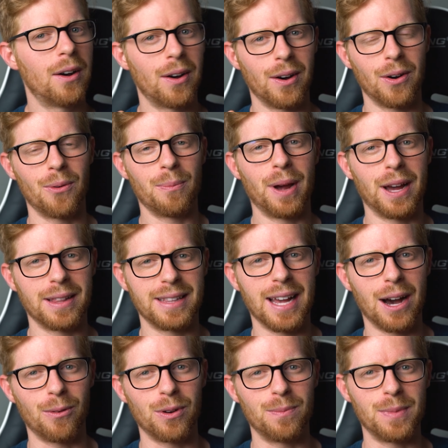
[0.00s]
oh man,
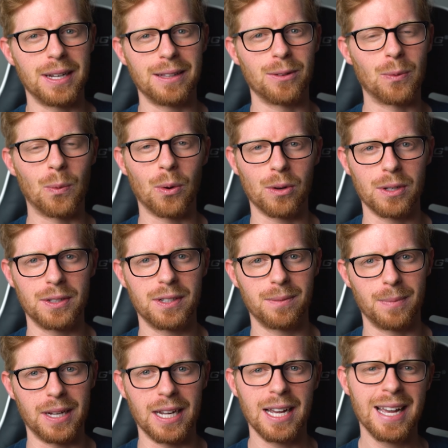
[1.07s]
that would mean the world to
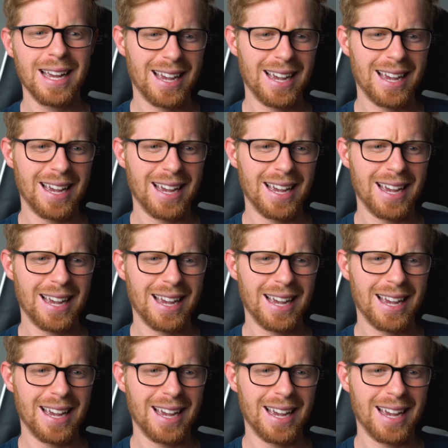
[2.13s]
me.